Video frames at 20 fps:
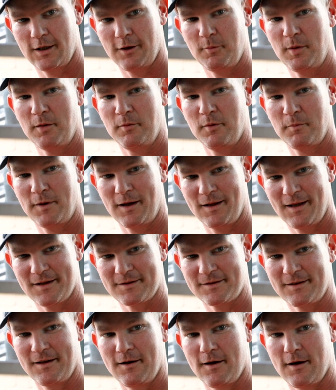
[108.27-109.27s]
I remember my
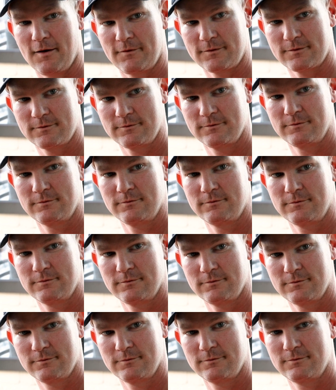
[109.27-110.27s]
last day off,
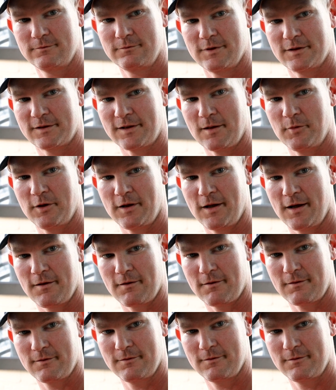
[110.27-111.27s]
December 9th.